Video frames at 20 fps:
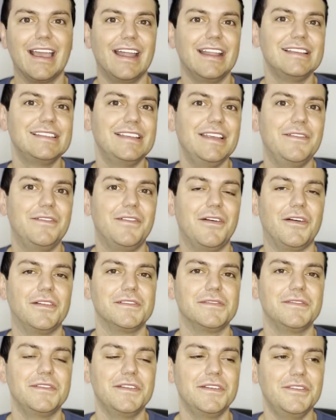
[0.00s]
kind of see
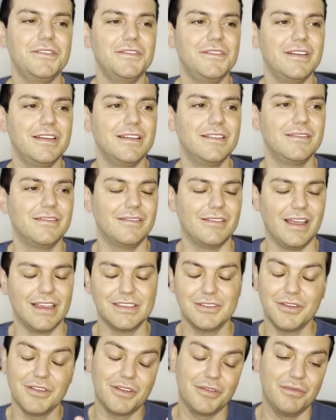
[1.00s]
Fallsview. I
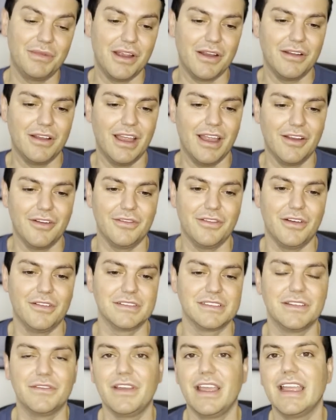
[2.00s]
sort of compare Niagara
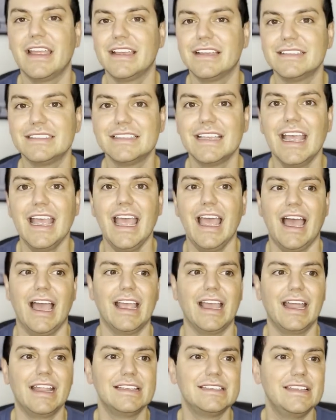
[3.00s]
Falls to Vegas. I
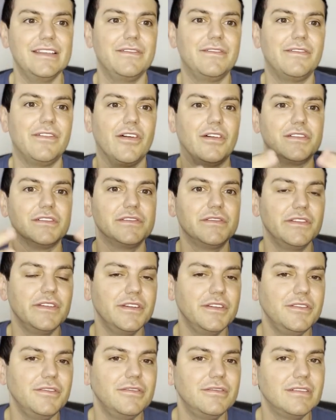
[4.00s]
kind of see
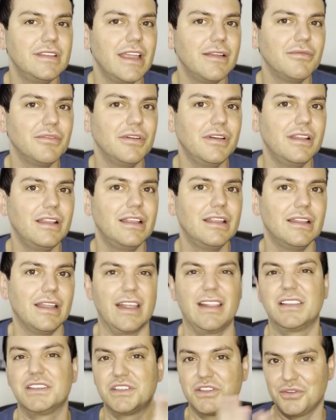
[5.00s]
Fallsview neighborhood,
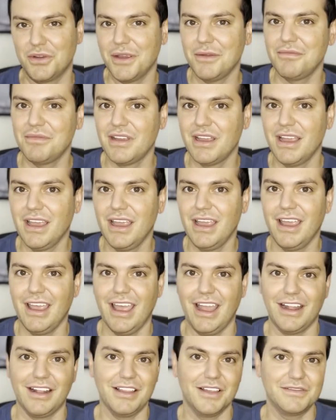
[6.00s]
like the Strip,
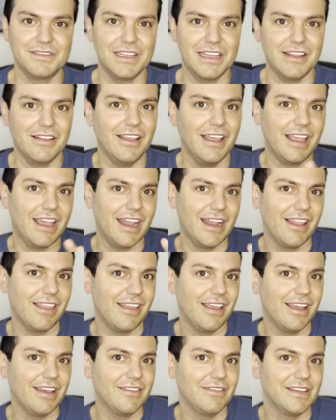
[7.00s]
and Clifton Hill I kind of
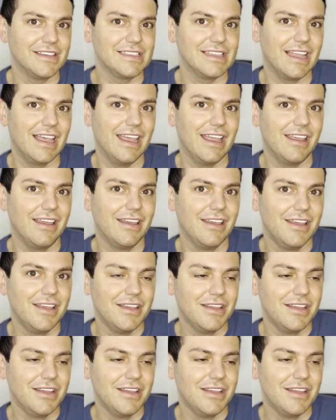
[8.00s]
think of as like